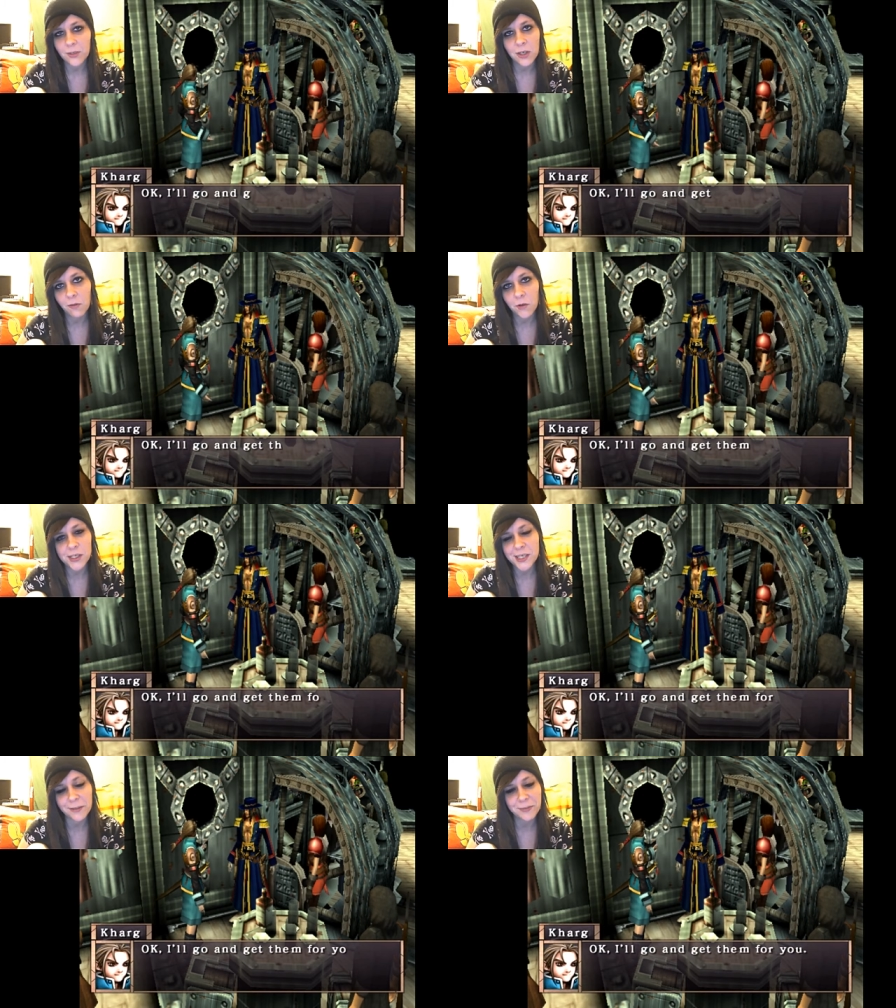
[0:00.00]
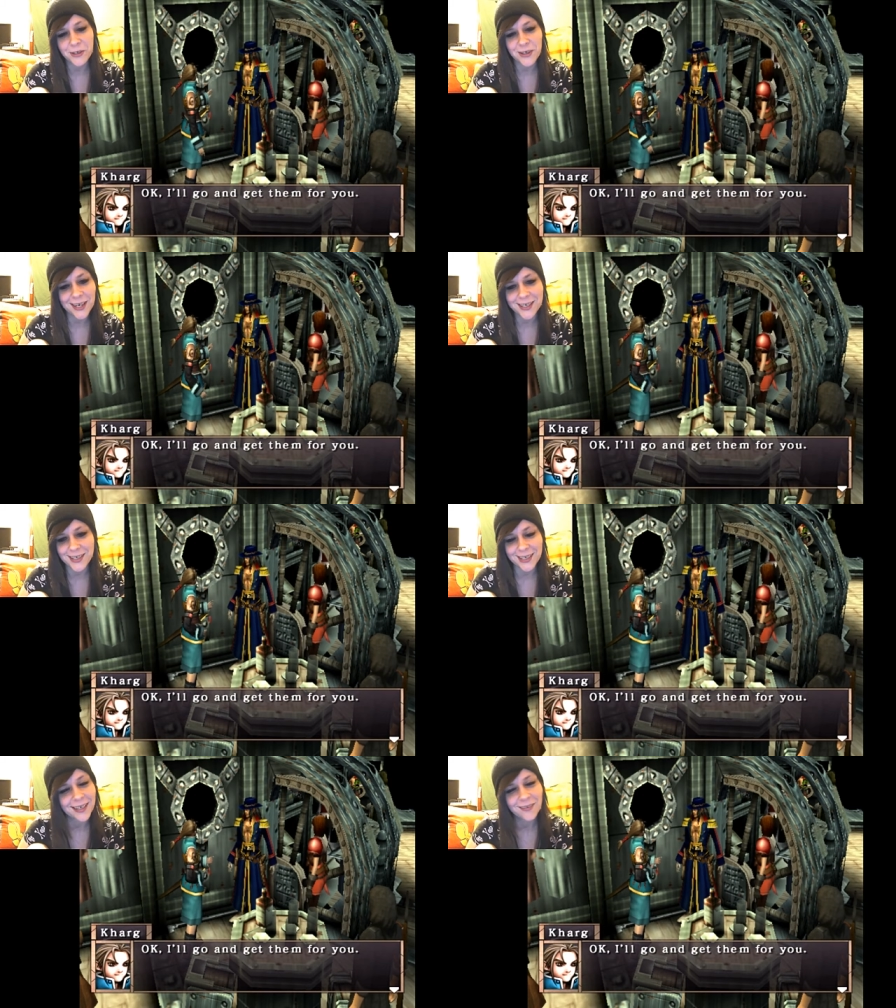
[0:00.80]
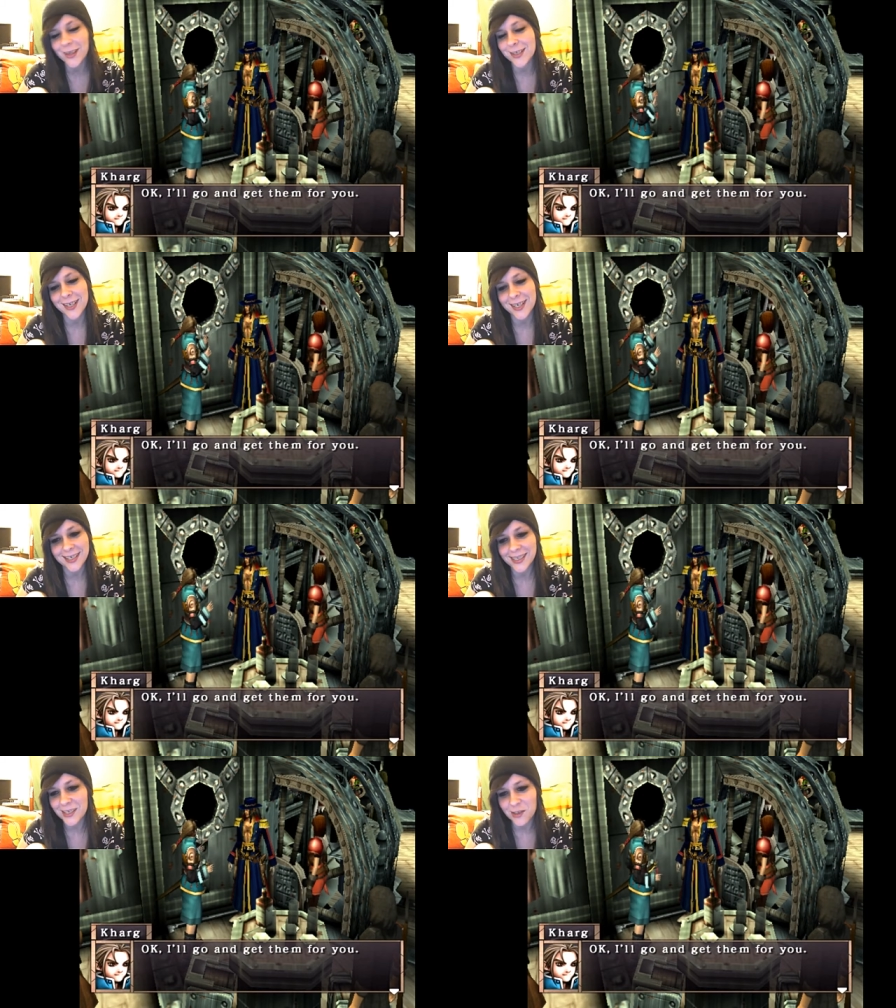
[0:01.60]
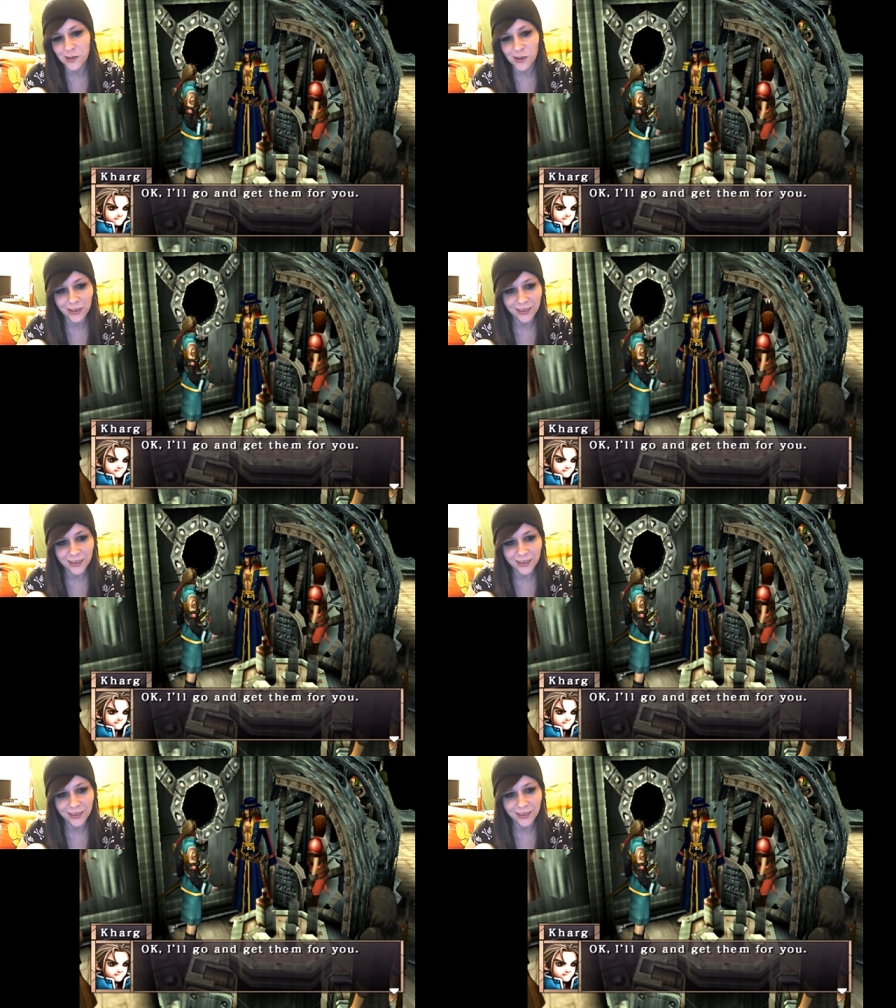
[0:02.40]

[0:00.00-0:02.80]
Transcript: Your voice keeps changing. It must be because he's drunk.